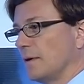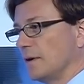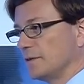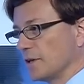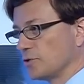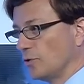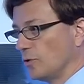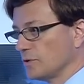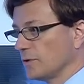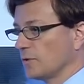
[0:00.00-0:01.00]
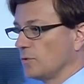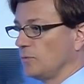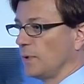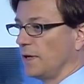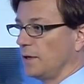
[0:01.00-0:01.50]
It's actually also a good
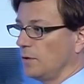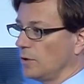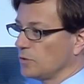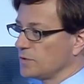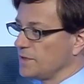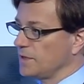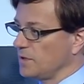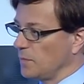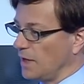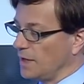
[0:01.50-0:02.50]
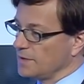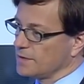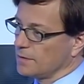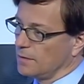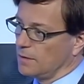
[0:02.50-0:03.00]
way to steer demand
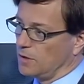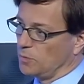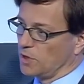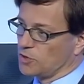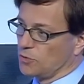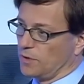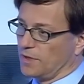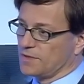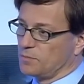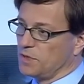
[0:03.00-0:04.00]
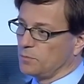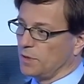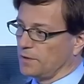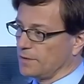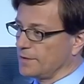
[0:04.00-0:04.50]
and to make sure that speed
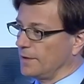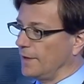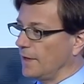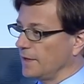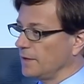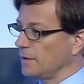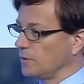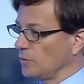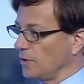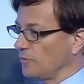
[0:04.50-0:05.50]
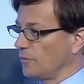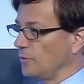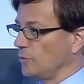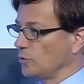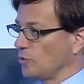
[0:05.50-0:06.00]
patterns align and you have
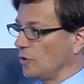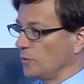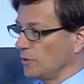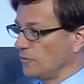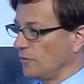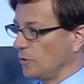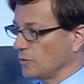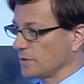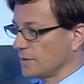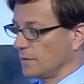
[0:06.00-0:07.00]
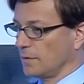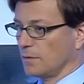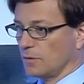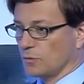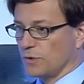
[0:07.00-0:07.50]
no turbulent flows,
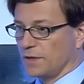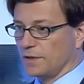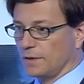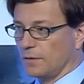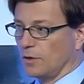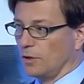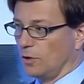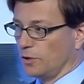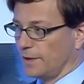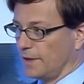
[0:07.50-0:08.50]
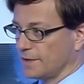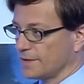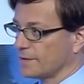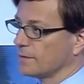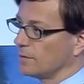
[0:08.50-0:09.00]
creating a lot
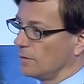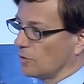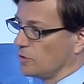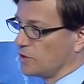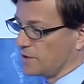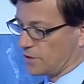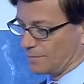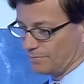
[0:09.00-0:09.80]
less congestion.